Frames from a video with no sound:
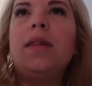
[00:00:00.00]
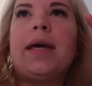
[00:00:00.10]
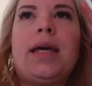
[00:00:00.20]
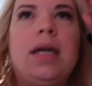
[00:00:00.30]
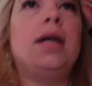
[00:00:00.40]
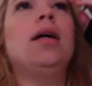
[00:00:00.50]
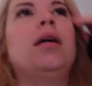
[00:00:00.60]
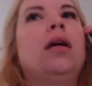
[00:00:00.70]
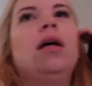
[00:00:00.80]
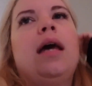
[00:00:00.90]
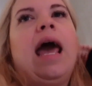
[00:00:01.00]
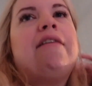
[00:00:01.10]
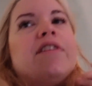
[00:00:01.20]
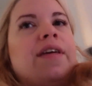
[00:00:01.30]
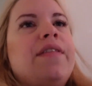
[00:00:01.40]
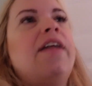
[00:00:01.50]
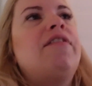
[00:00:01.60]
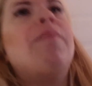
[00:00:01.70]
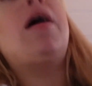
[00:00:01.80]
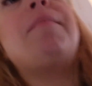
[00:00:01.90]
Like everything that I've
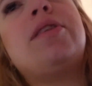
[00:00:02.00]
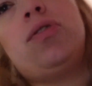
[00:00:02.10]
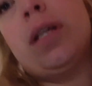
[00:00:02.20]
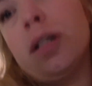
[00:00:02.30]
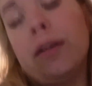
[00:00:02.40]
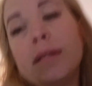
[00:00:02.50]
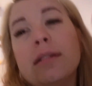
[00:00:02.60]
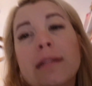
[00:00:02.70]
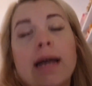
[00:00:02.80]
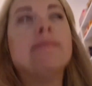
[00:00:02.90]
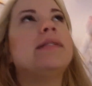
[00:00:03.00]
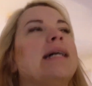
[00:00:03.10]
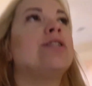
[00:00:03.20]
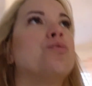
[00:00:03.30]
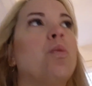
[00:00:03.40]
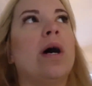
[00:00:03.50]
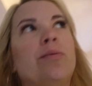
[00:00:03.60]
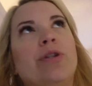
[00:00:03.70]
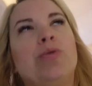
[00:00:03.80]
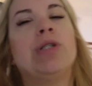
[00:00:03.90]
done pop mystery has already been done besides one,
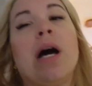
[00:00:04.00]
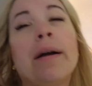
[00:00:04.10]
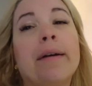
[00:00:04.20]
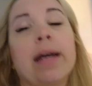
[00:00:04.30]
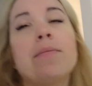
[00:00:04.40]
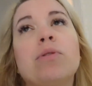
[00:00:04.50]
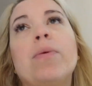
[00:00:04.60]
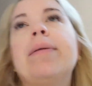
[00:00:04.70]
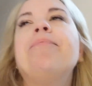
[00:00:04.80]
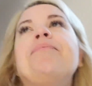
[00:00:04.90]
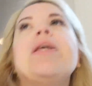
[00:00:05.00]
which was the Hunger Games one.